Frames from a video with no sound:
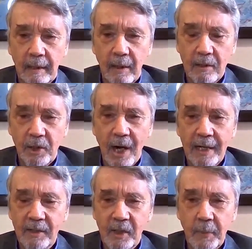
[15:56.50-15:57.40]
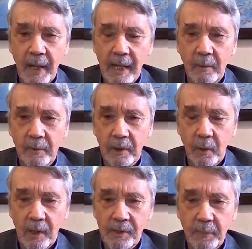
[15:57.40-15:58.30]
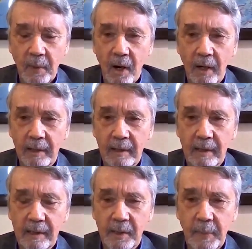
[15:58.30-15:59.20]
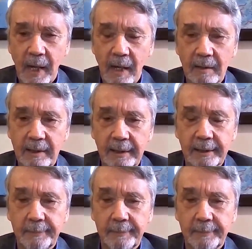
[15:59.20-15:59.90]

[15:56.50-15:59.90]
called China's Tibet with a question mark. It's about